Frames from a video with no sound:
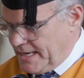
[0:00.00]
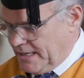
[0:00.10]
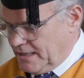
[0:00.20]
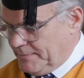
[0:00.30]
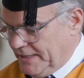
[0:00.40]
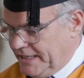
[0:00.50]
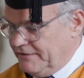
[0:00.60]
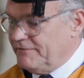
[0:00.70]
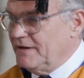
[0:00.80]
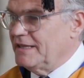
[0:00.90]
And I
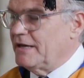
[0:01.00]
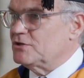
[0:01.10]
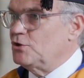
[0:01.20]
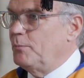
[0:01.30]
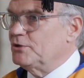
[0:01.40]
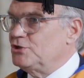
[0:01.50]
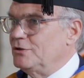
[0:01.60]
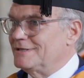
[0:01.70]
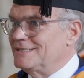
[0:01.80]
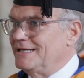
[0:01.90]
believe there is an
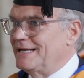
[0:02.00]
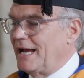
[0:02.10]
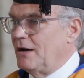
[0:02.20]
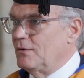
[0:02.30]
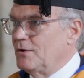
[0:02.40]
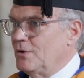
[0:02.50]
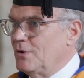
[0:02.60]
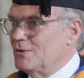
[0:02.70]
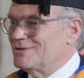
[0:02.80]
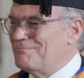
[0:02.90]
opportunity now
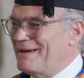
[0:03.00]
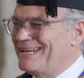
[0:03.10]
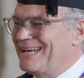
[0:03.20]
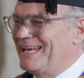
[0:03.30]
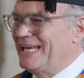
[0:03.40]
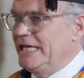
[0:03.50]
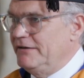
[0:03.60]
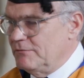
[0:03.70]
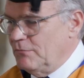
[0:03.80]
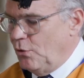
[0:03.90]
to make
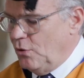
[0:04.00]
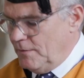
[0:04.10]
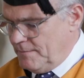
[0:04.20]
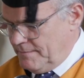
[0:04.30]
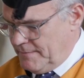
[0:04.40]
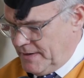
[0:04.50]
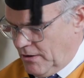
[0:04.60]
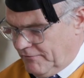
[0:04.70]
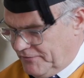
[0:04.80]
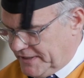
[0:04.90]
even more
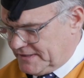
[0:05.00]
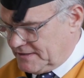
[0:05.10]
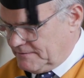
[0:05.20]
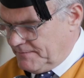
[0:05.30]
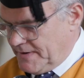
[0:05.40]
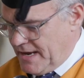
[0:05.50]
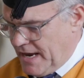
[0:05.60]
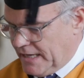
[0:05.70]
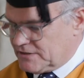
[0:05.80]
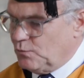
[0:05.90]
of this
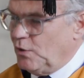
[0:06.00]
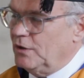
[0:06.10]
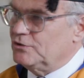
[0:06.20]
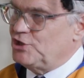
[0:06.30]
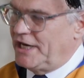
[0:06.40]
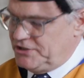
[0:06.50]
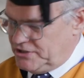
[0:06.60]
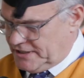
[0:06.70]
as the world changes